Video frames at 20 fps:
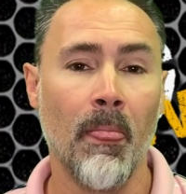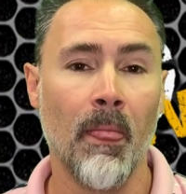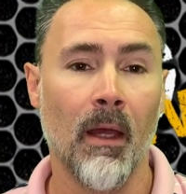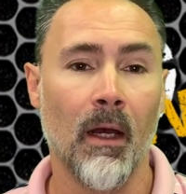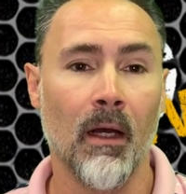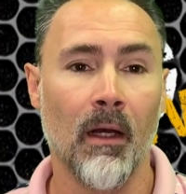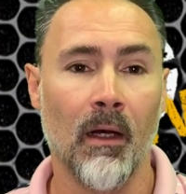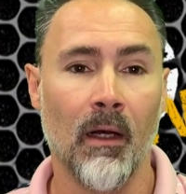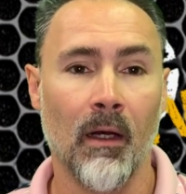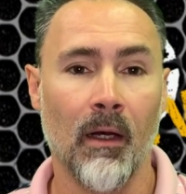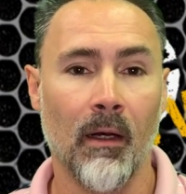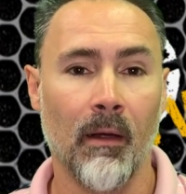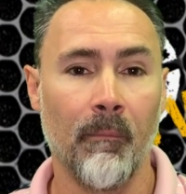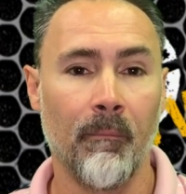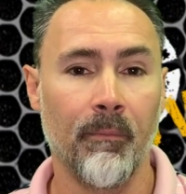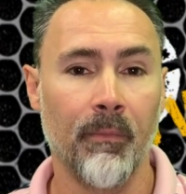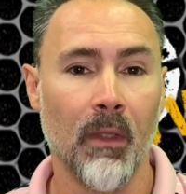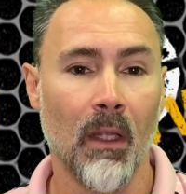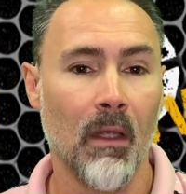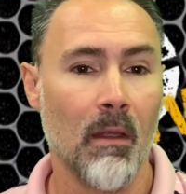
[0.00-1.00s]

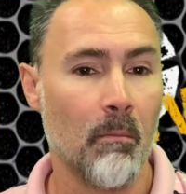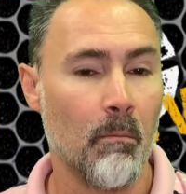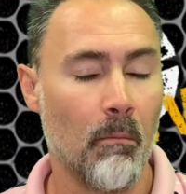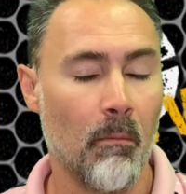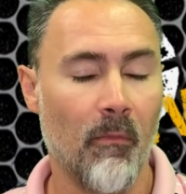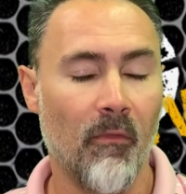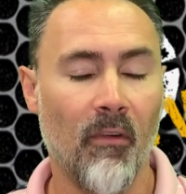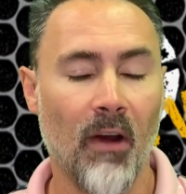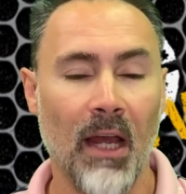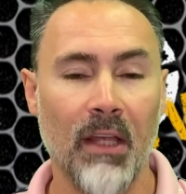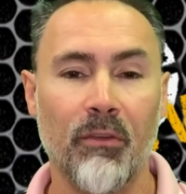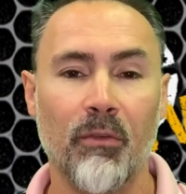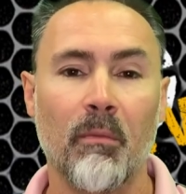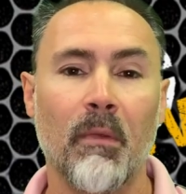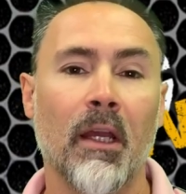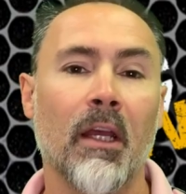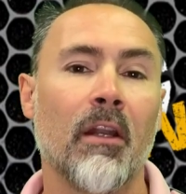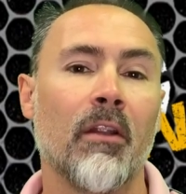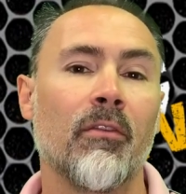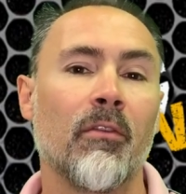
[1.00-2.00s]
Visor
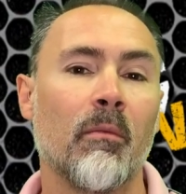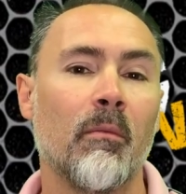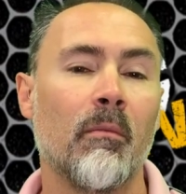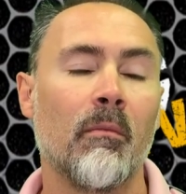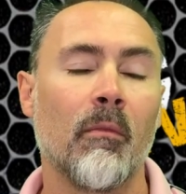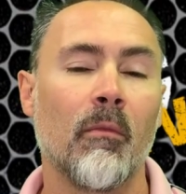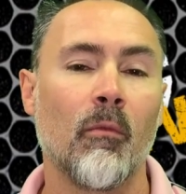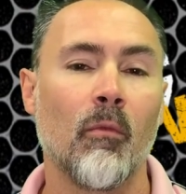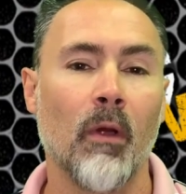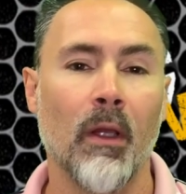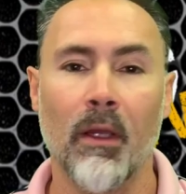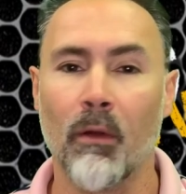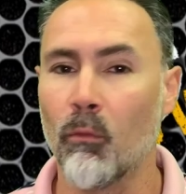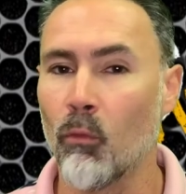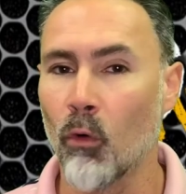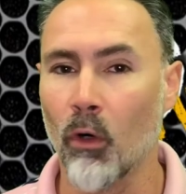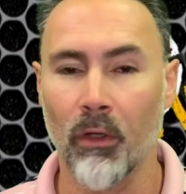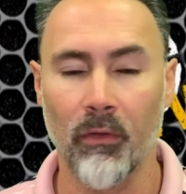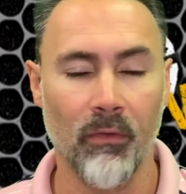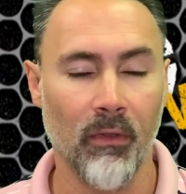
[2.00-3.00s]
mechanism, it
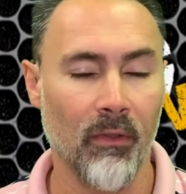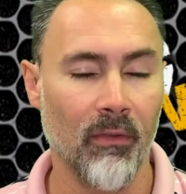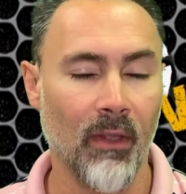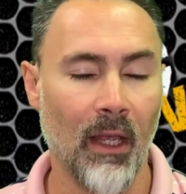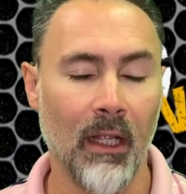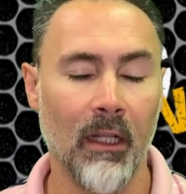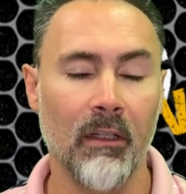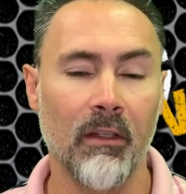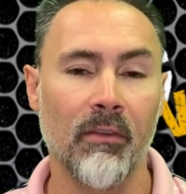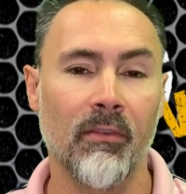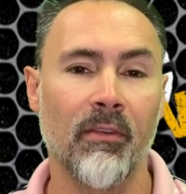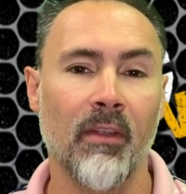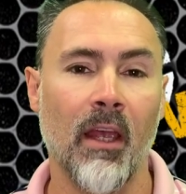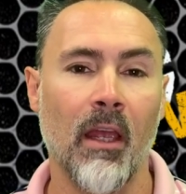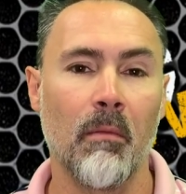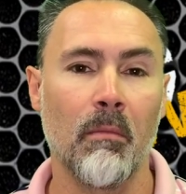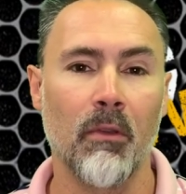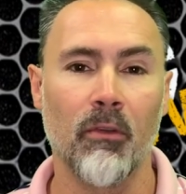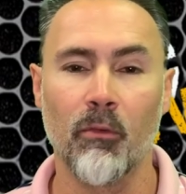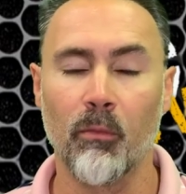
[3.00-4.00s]
works exactly the
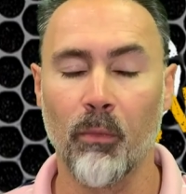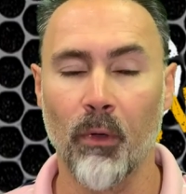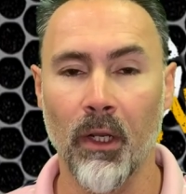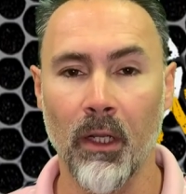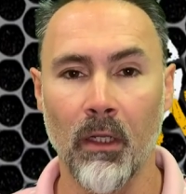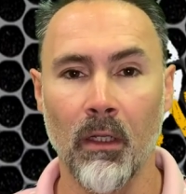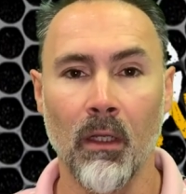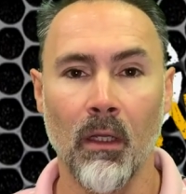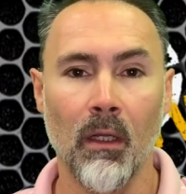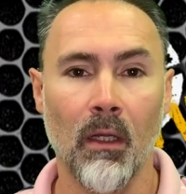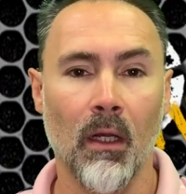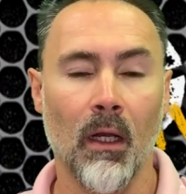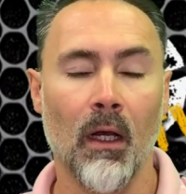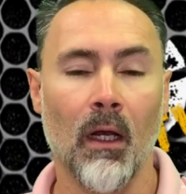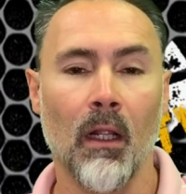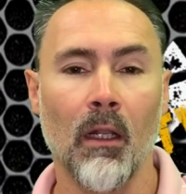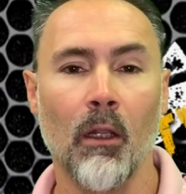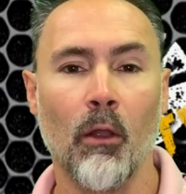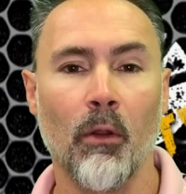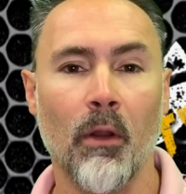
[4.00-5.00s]
same, the
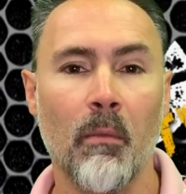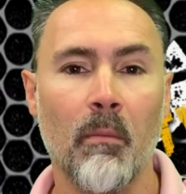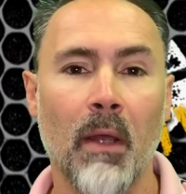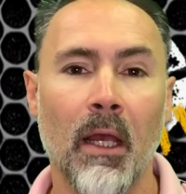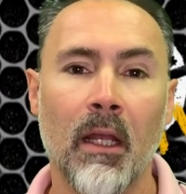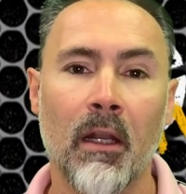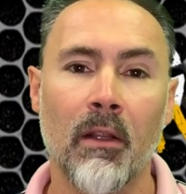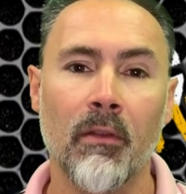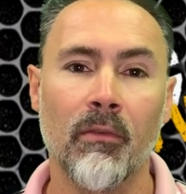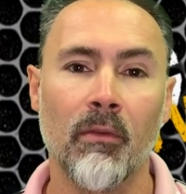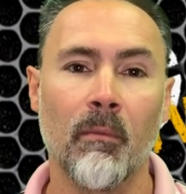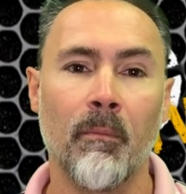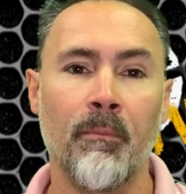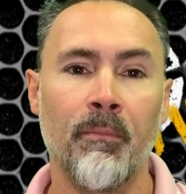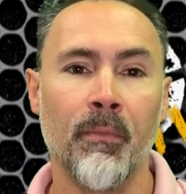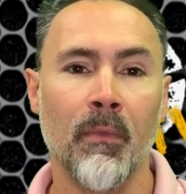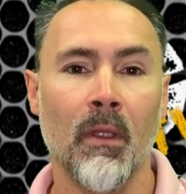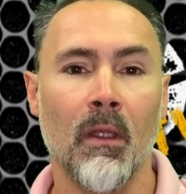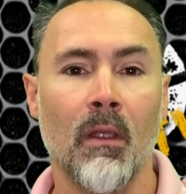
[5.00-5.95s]
spring-loaded mechanism.